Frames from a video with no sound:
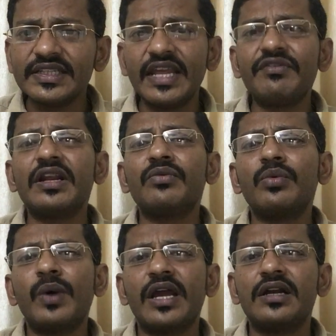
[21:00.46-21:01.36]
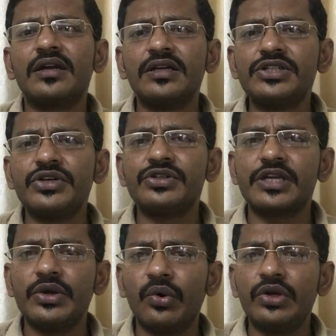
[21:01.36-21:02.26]
never ever wear it
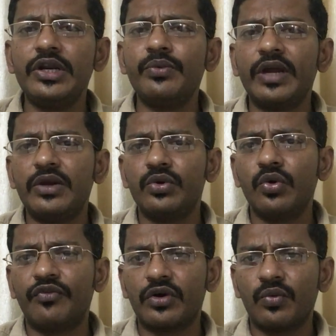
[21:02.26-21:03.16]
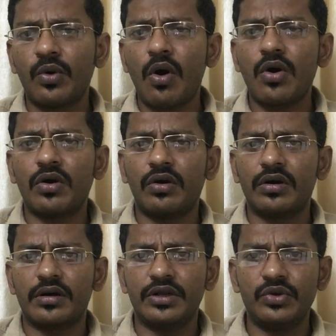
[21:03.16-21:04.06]
continuously. Only when you go for a walk
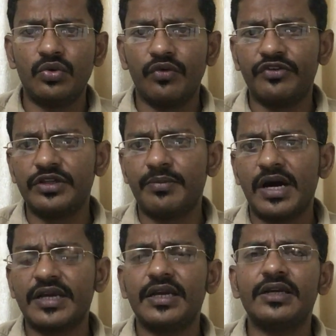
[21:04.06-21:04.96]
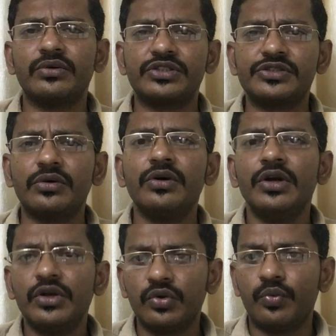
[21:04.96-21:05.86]
or you go for the market or so,
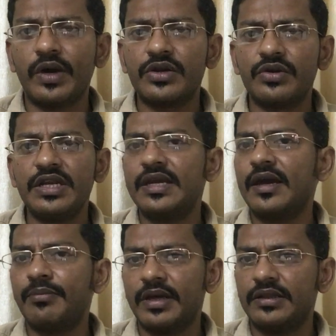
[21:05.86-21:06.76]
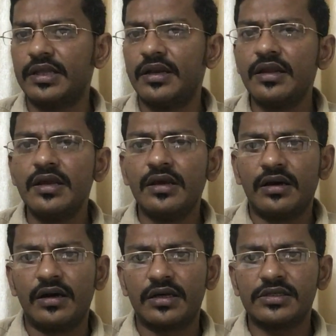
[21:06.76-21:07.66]
you wear your kneecap and then
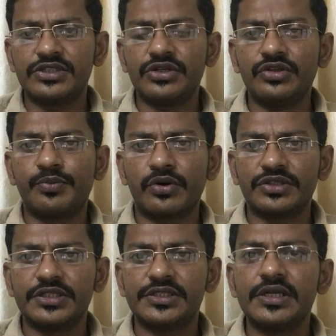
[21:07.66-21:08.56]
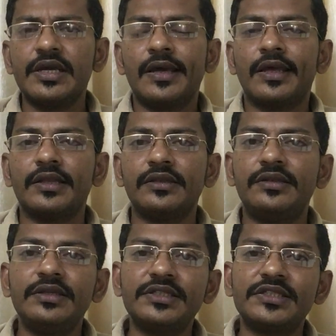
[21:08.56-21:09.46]
continue the process.
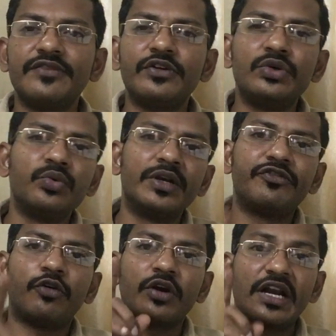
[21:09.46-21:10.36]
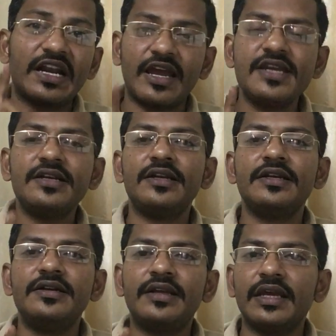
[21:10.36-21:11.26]
And this, if you do it for 90
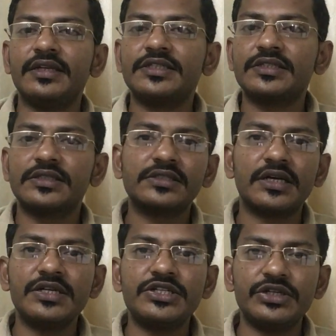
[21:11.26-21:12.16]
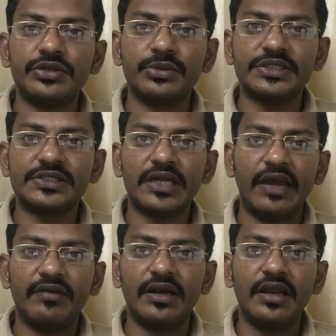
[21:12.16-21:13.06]
days continuous,
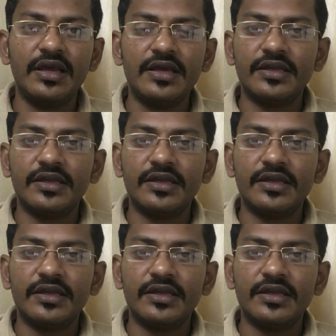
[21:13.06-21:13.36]
I will